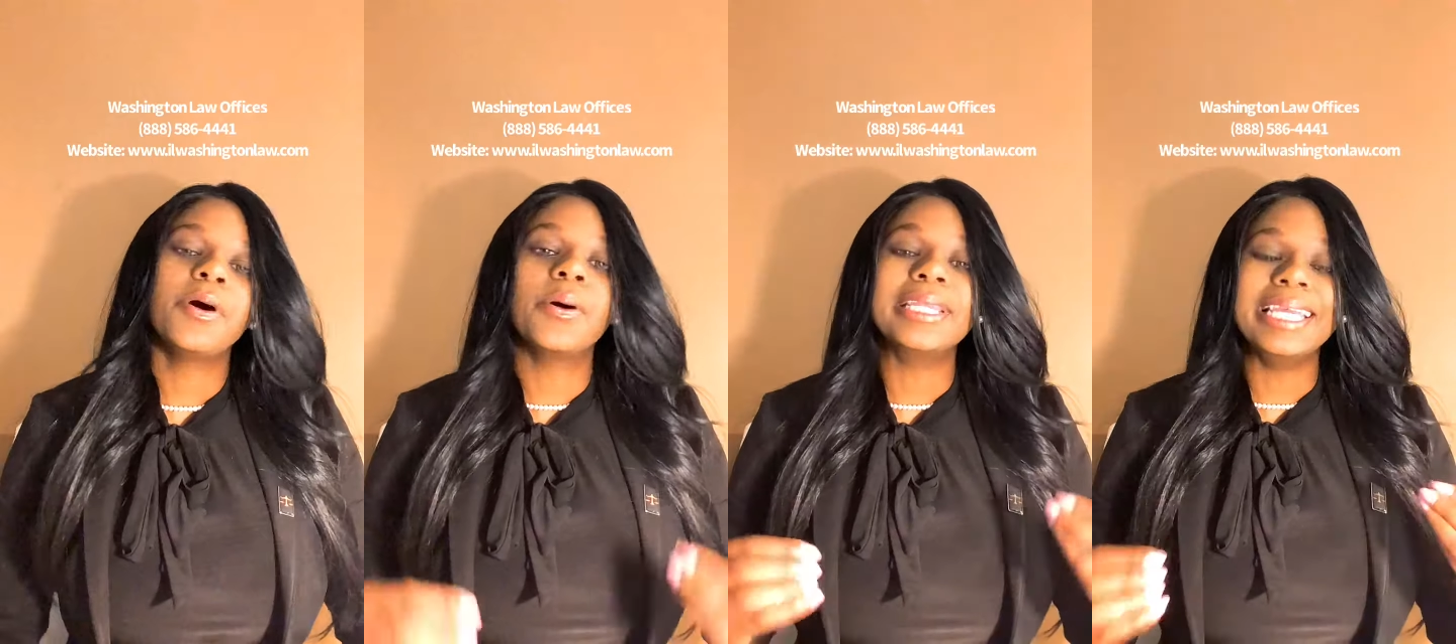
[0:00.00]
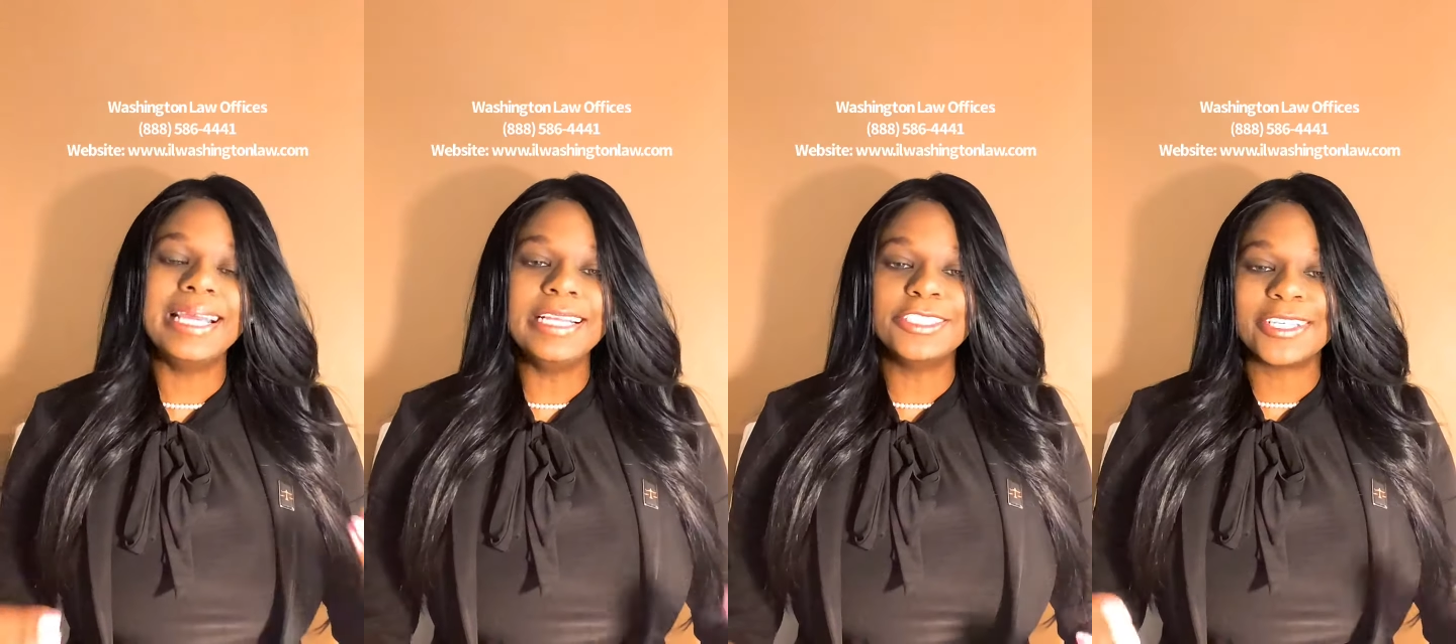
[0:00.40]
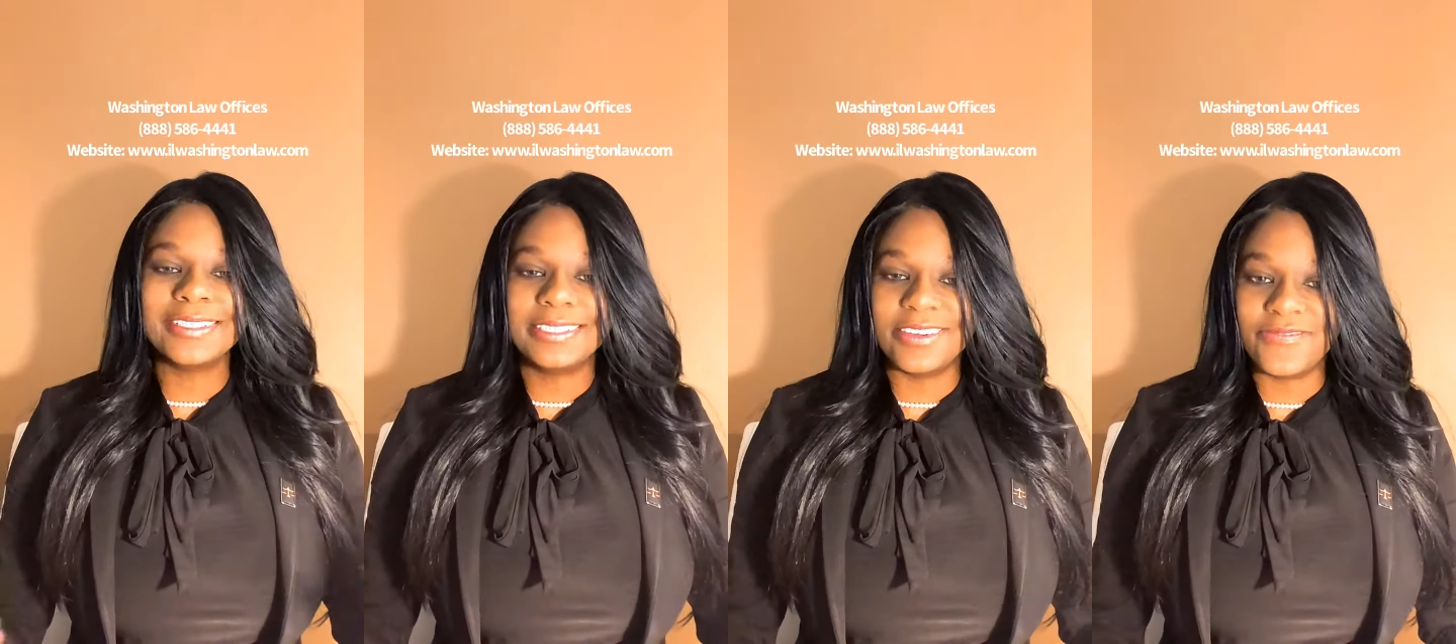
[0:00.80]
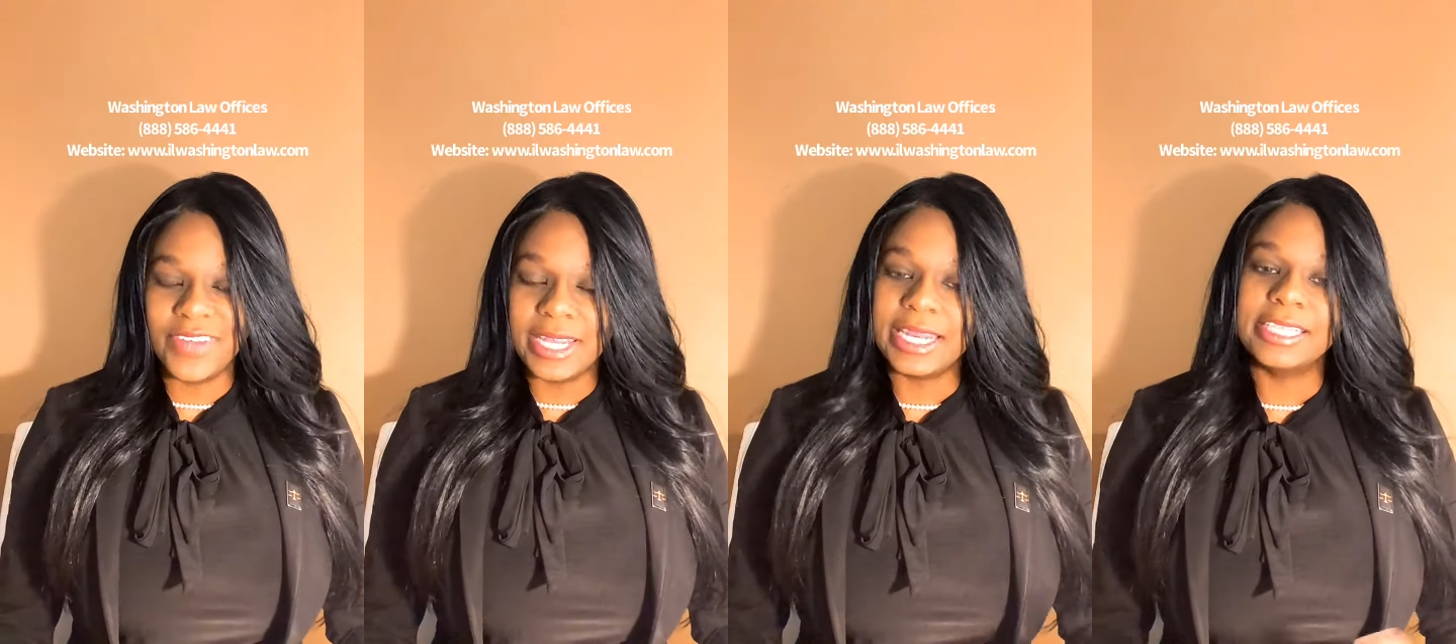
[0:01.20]
on each
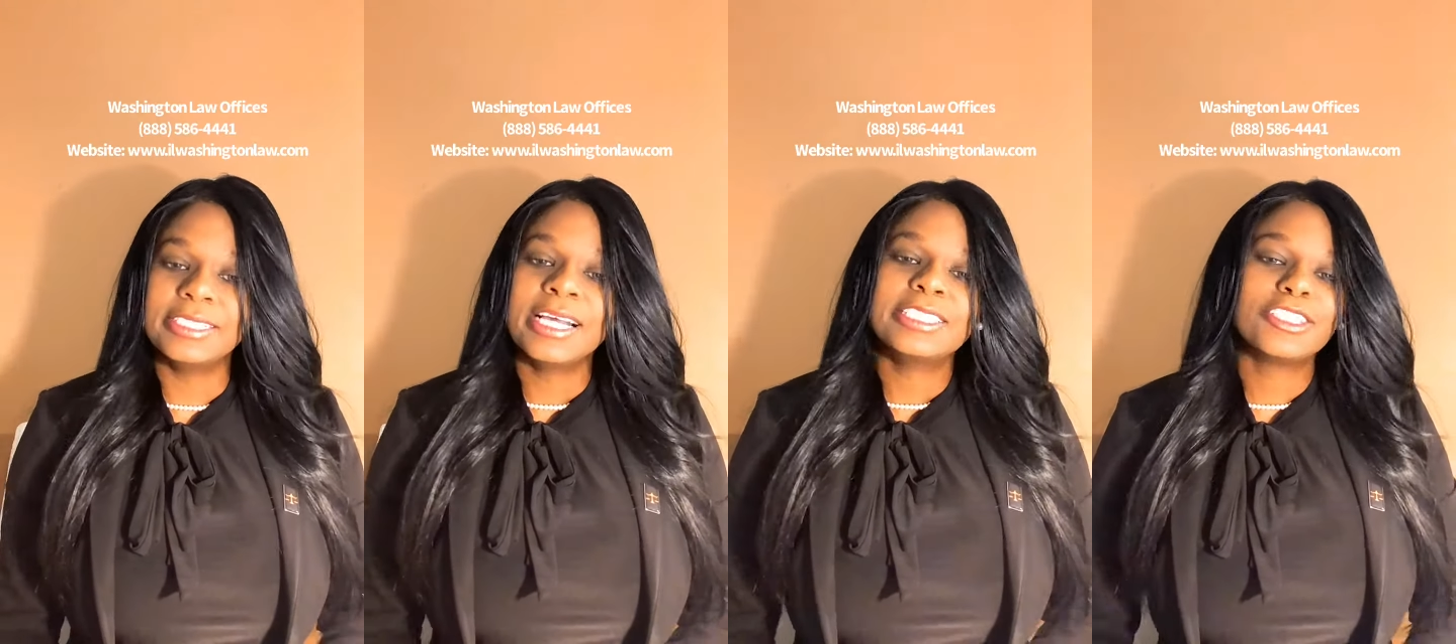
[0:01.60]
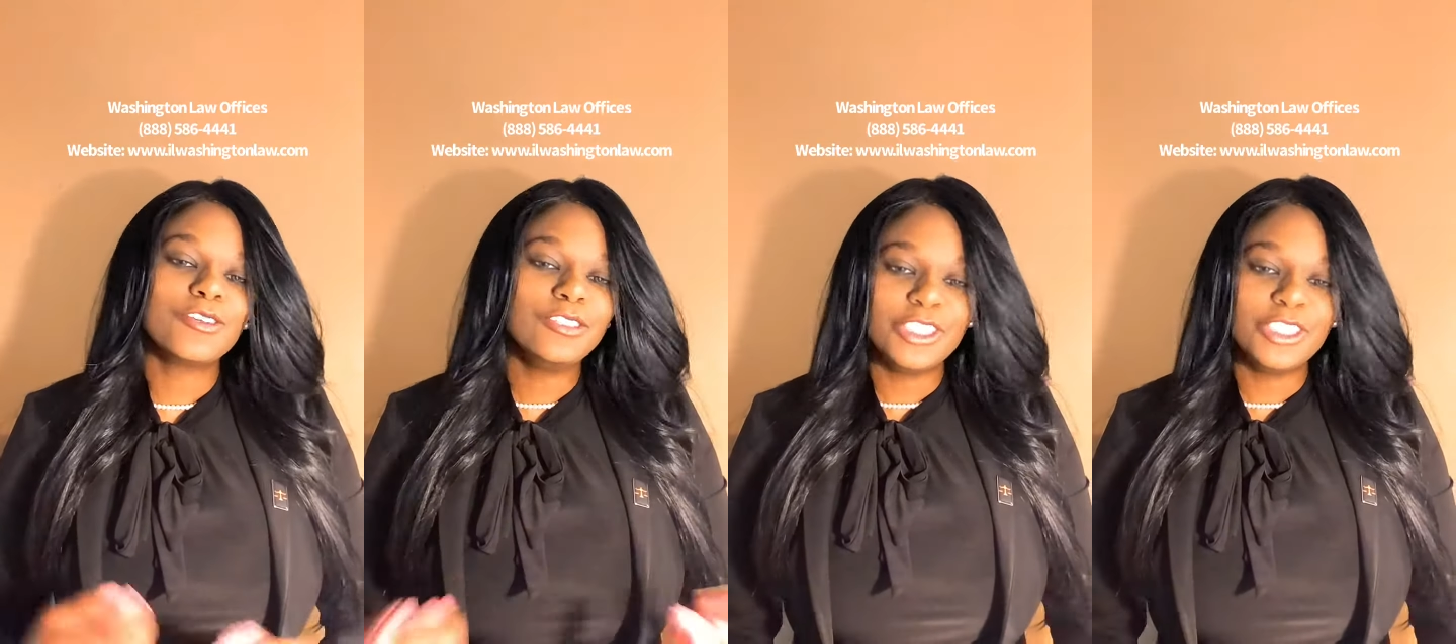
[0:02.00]
defendant. So you